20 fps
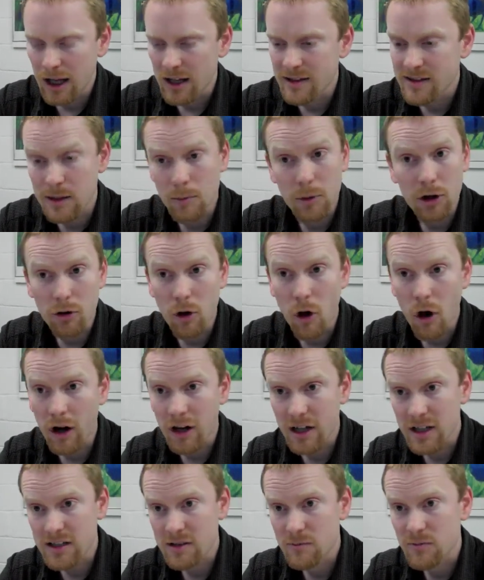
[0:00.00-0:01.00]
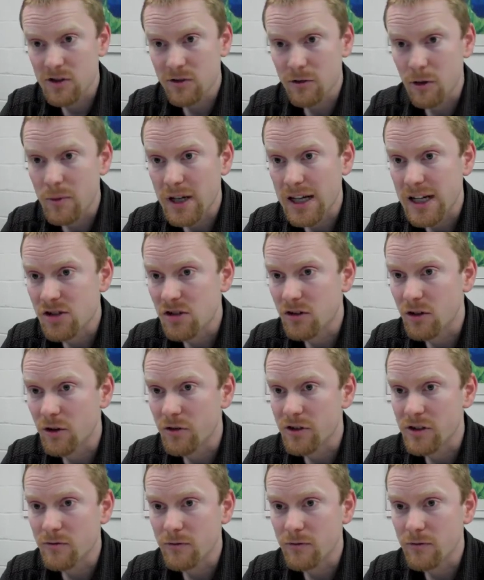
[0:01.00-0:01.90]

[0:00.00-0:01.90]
similar organisms from each of those